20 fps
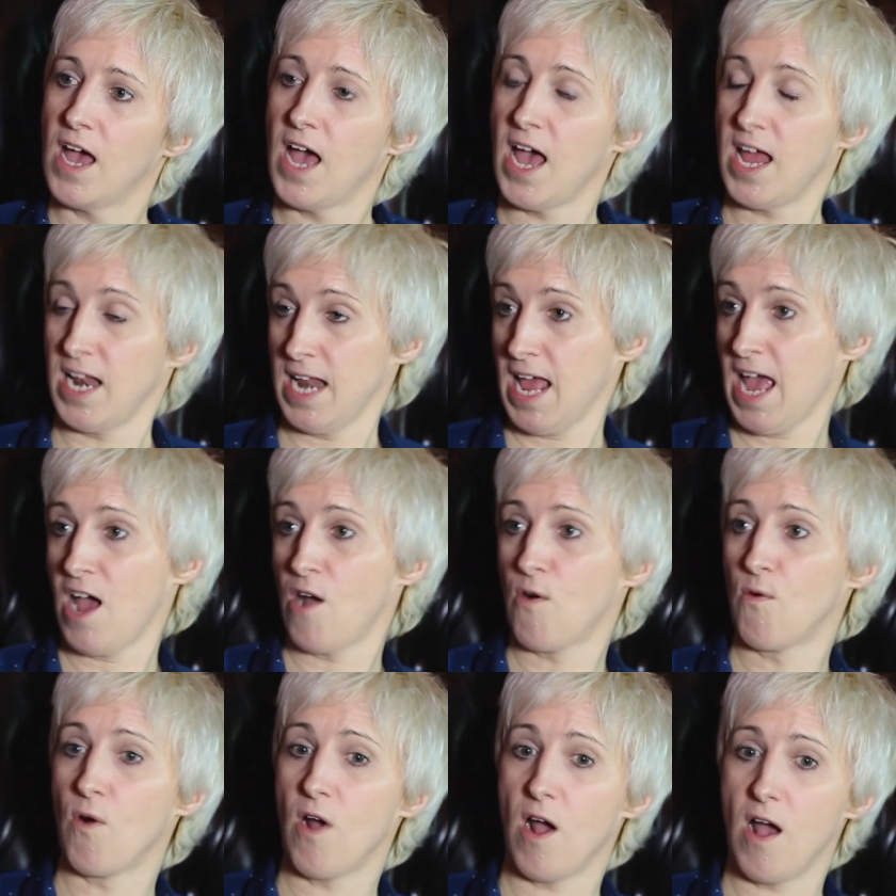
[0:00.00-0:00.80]
and
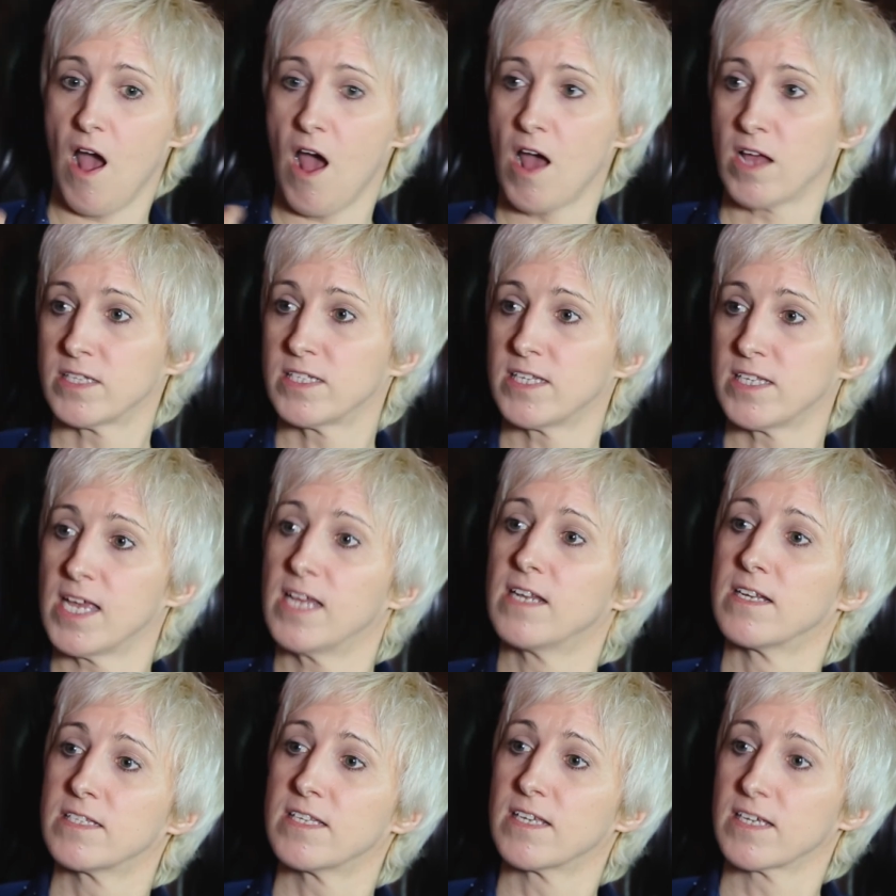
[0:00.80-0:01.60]
how us
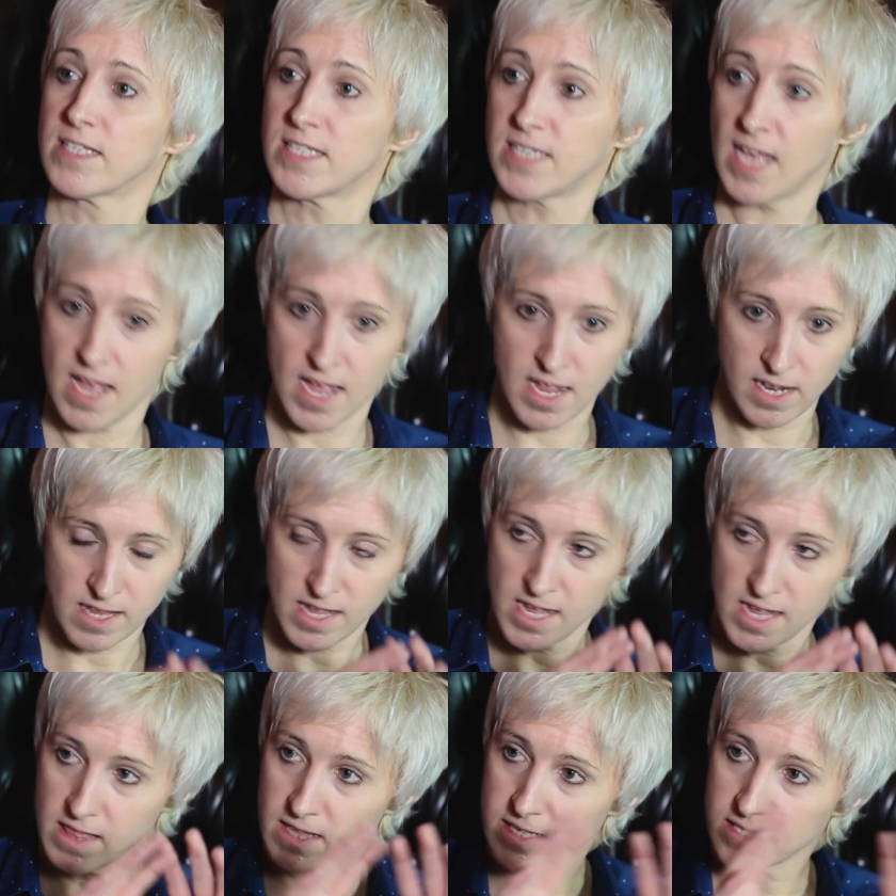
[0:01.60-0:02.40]
in
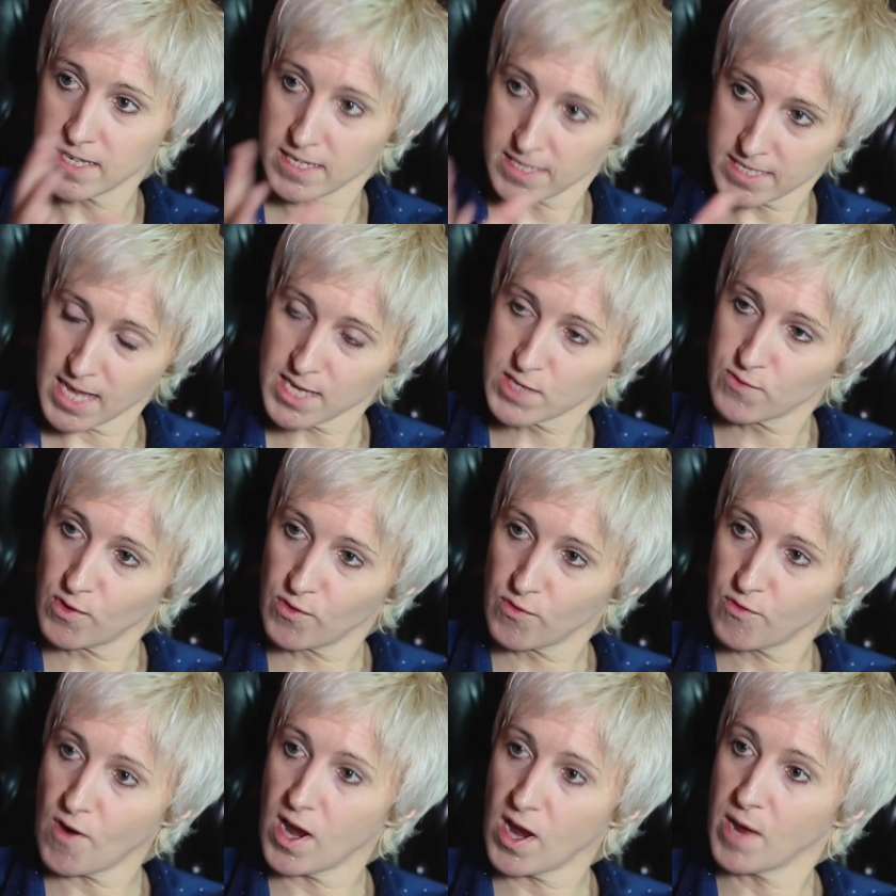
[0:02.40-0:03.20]
the
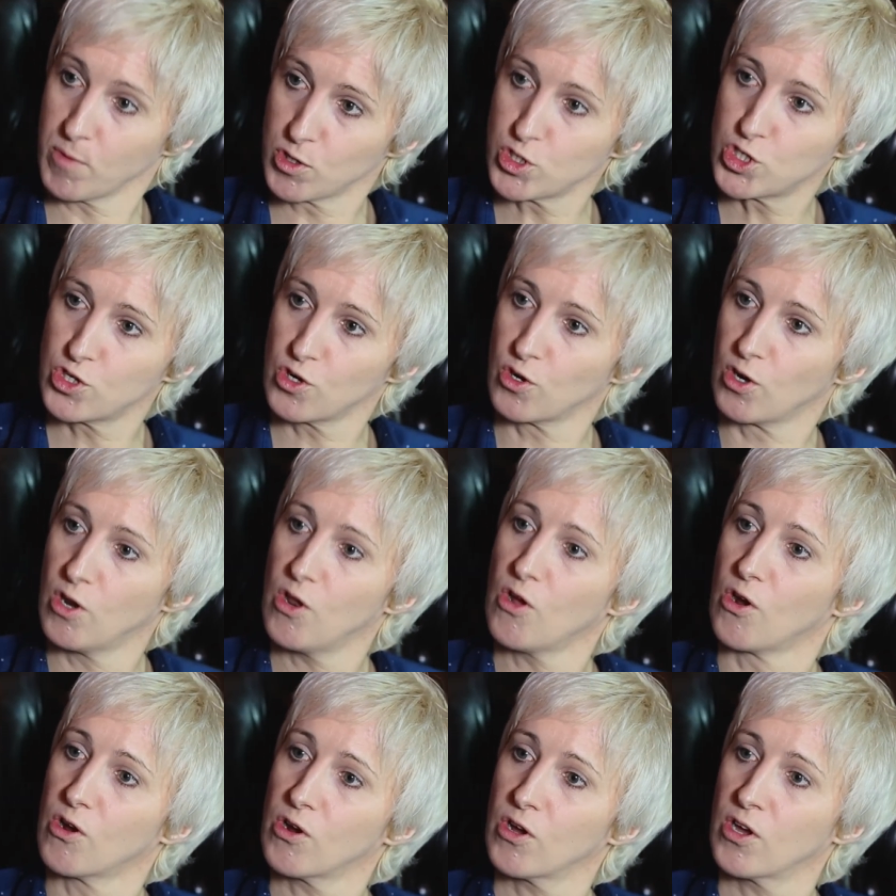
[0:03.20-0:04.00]
successful frame should
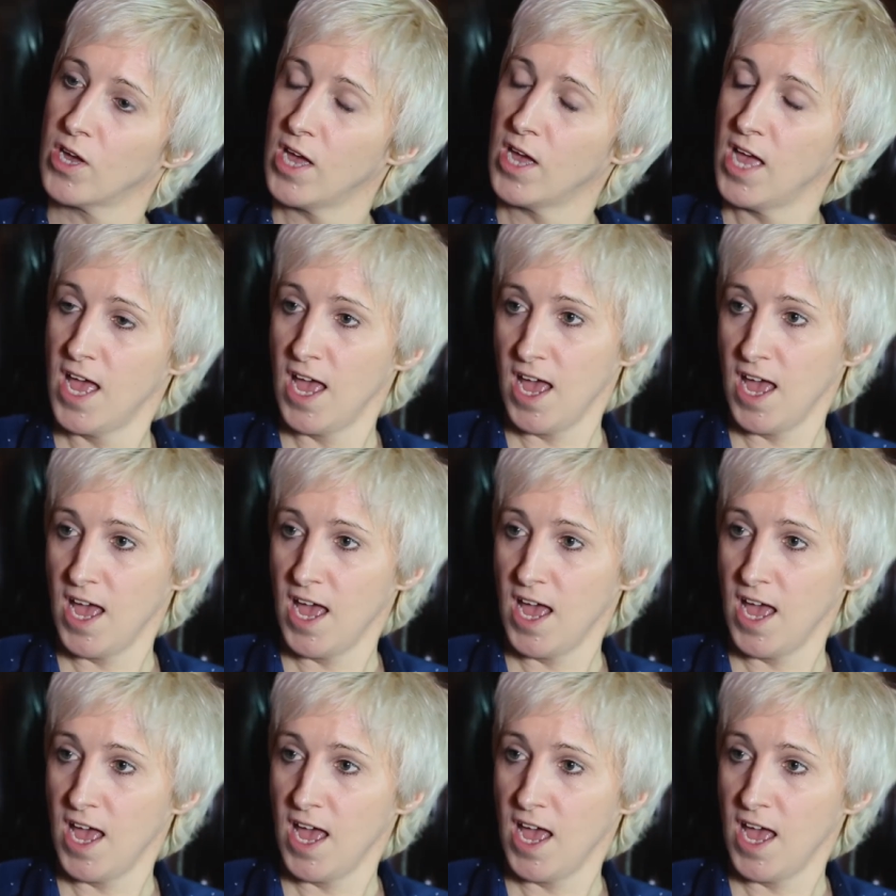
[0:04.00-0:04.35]
look,